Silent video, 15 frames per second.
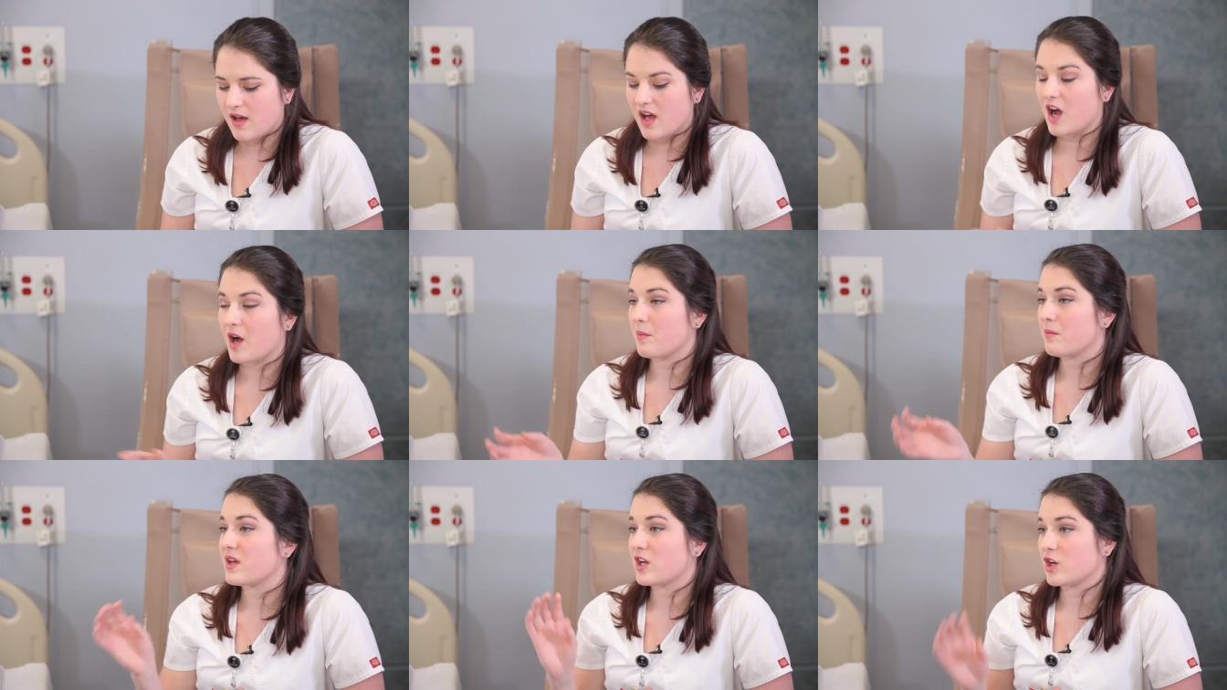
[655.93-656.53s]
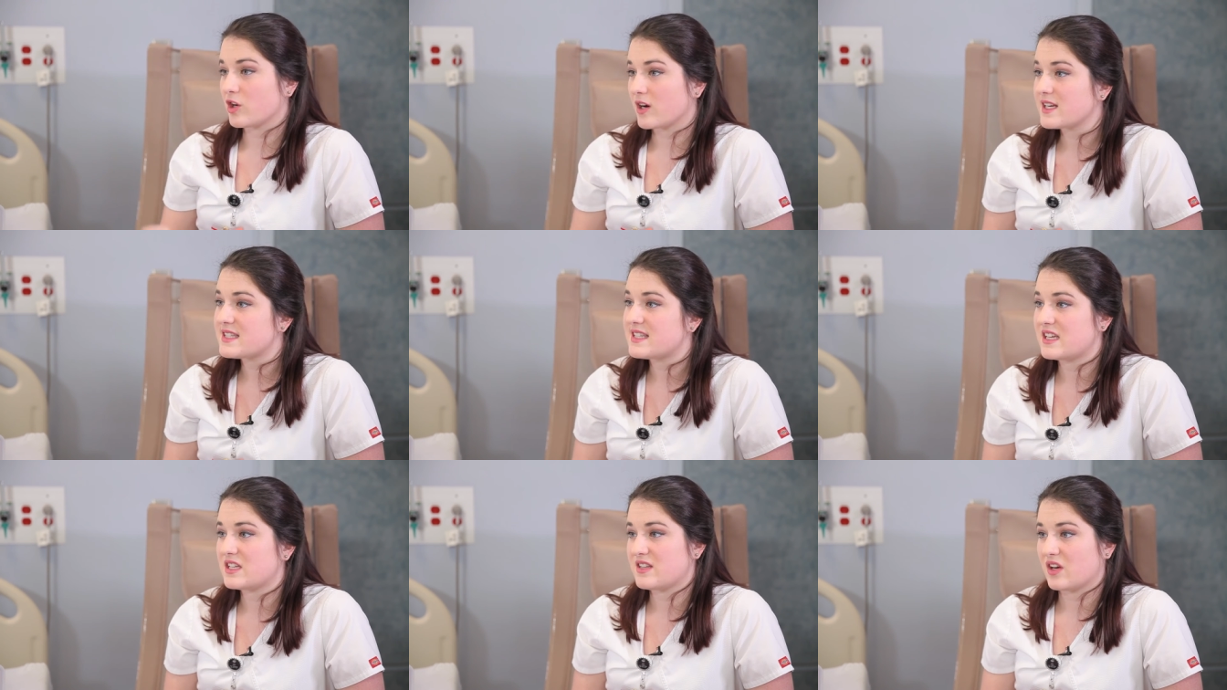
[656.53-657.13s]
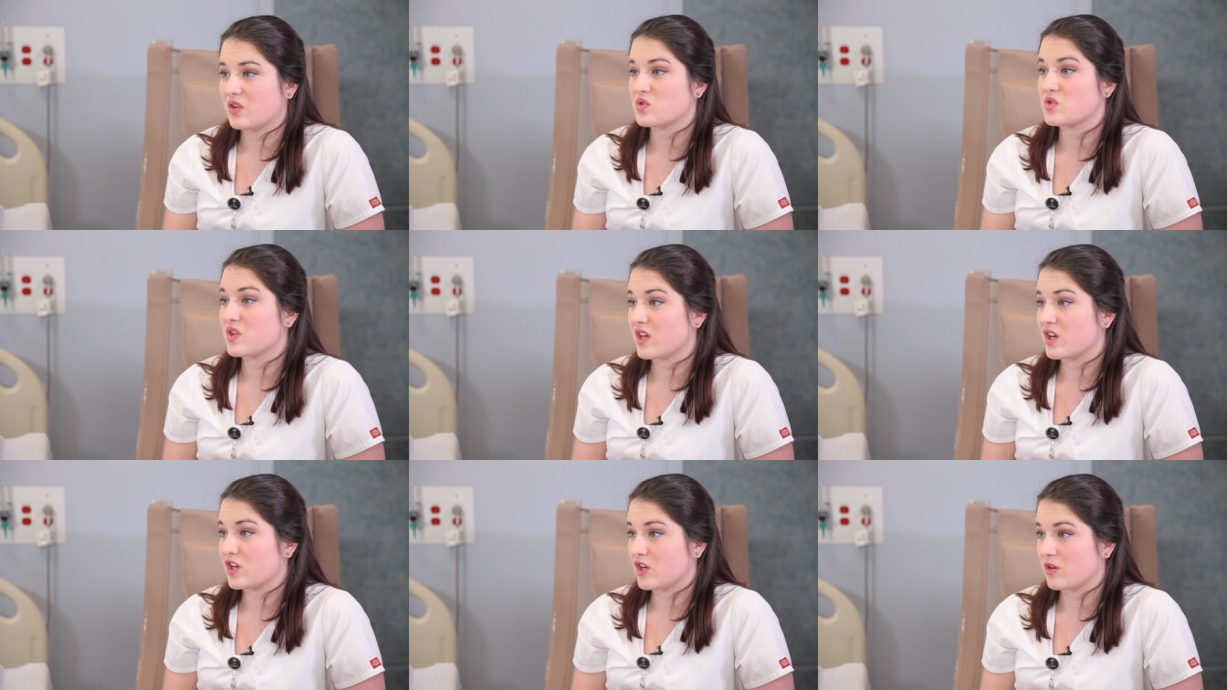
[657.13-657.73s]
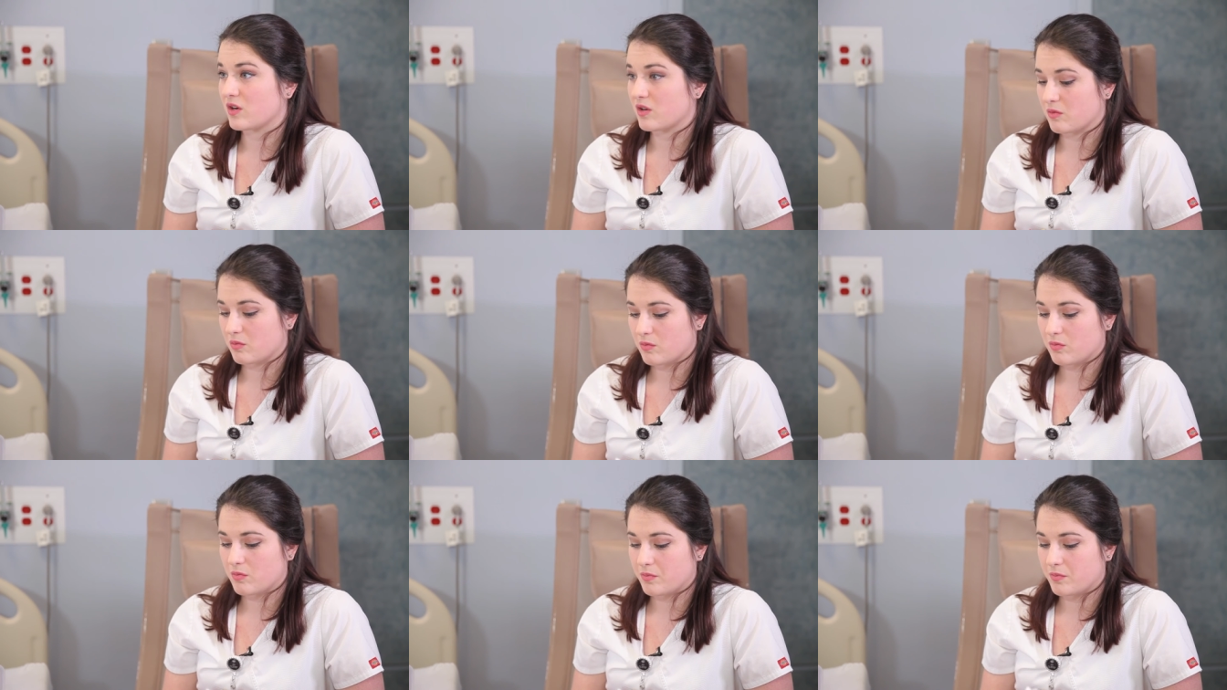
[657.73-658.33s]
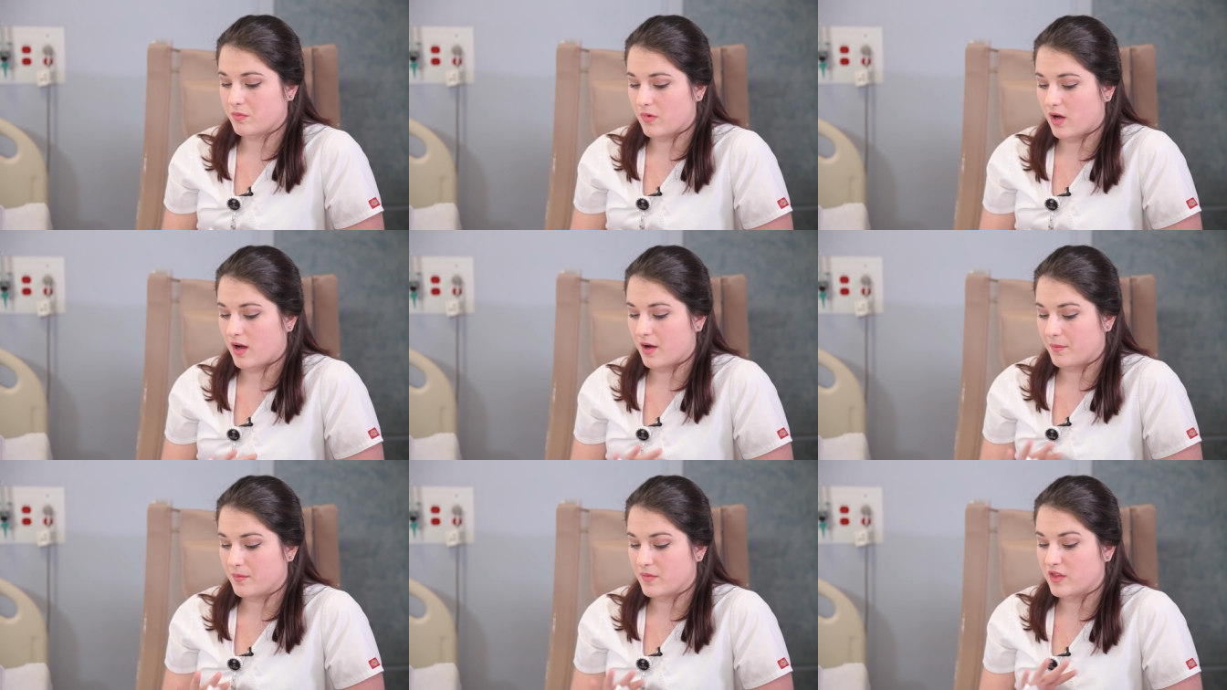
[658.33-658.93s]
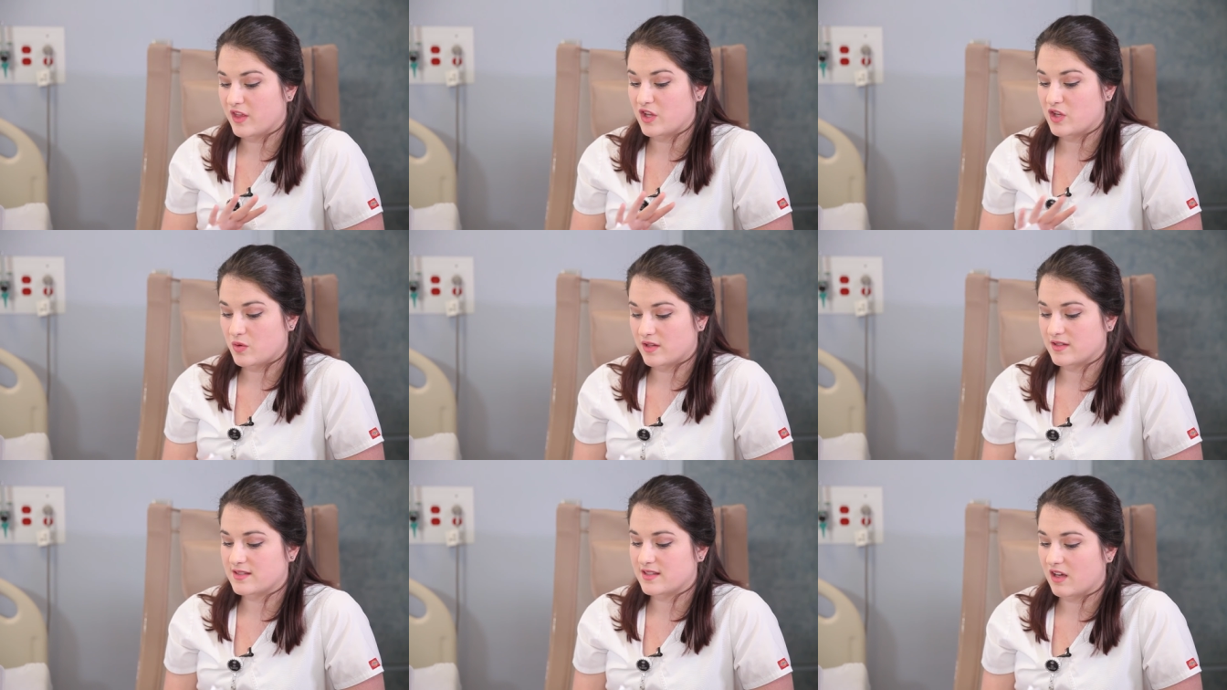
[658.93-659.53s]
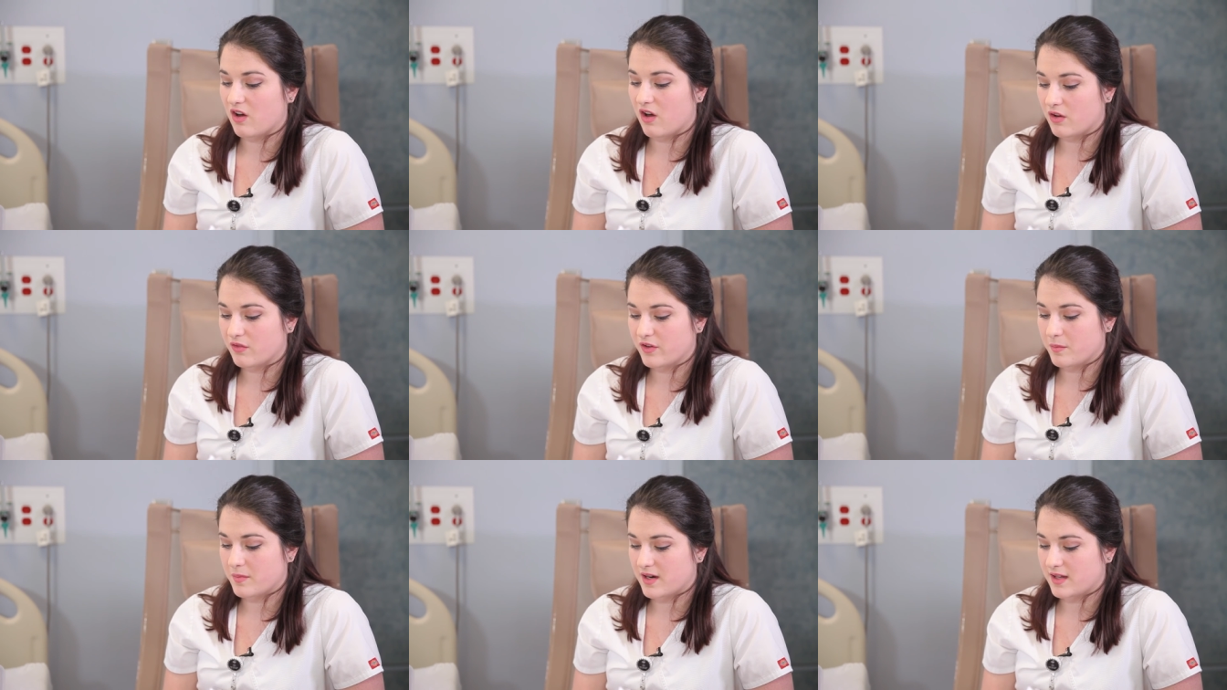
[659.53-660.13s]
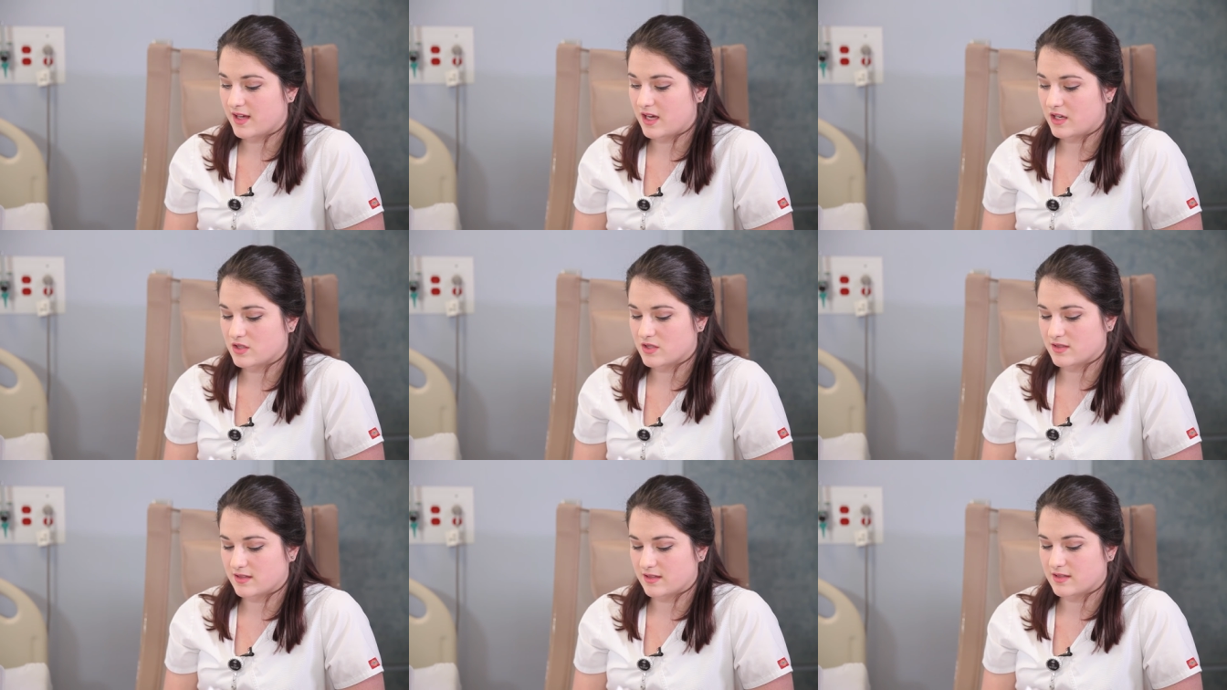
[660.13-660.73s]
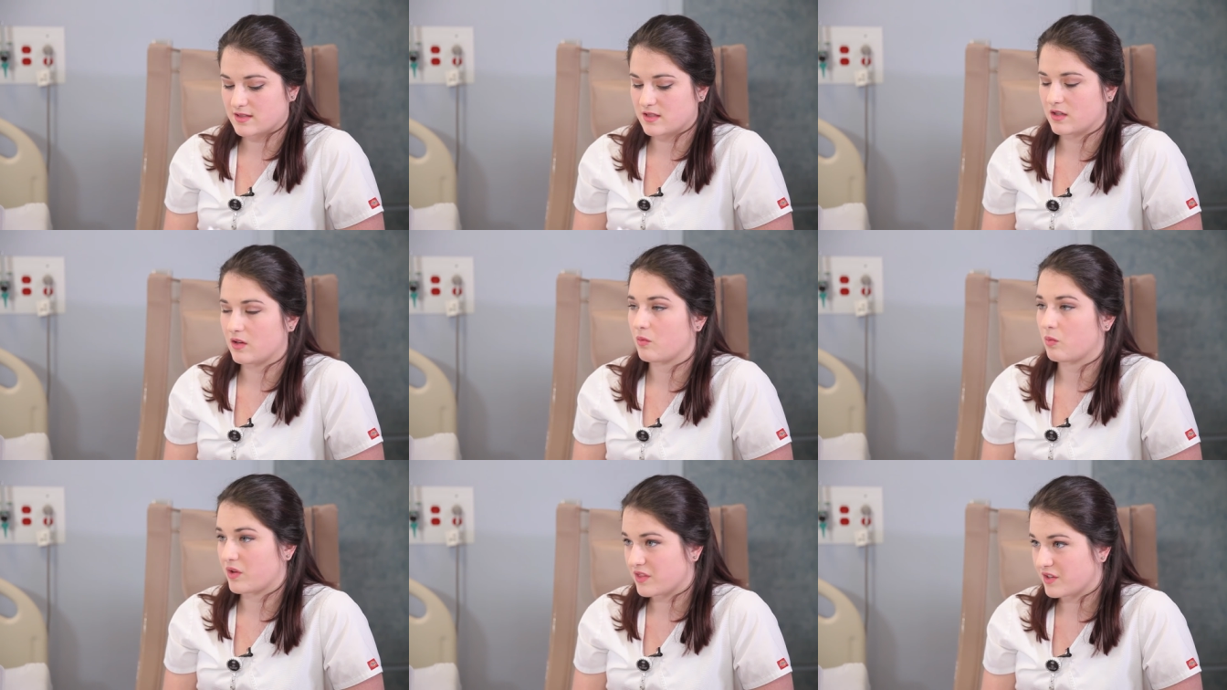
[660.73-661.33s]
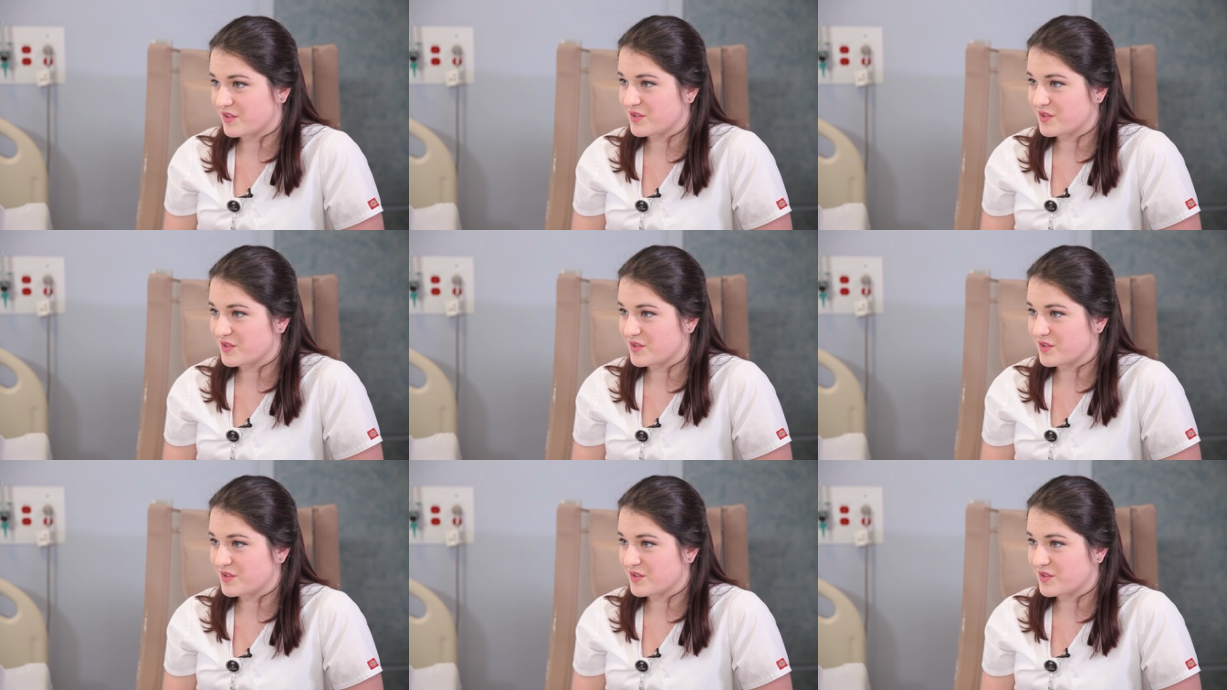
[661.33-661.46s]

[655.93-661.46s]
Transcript: um, in great detail so that you're uh, that you can see all of your medications listed with their